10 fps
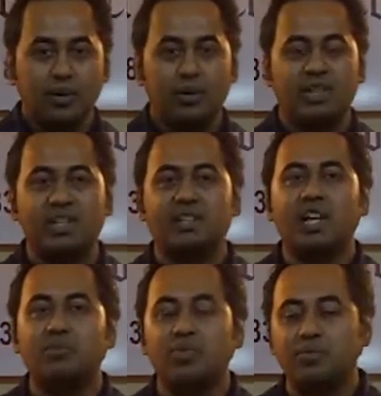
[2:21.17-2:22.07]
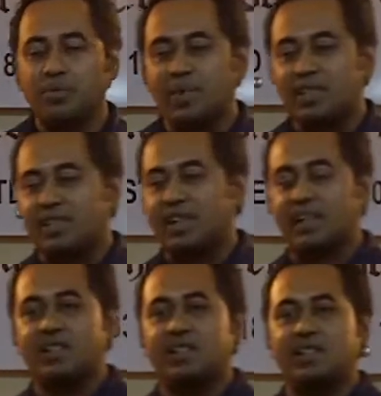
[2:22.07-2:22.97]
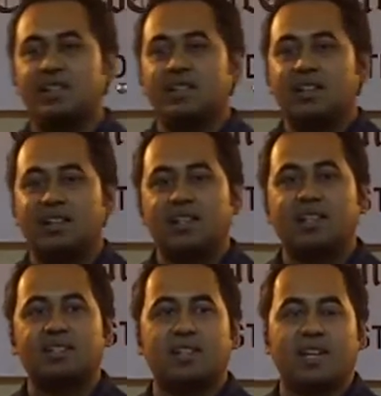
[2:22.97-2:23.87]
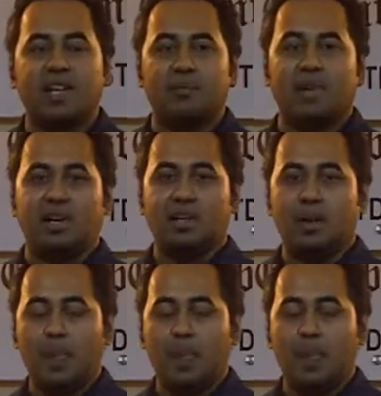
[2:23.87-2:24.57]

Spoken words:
With this, I'll move to my second lesson that I have learned.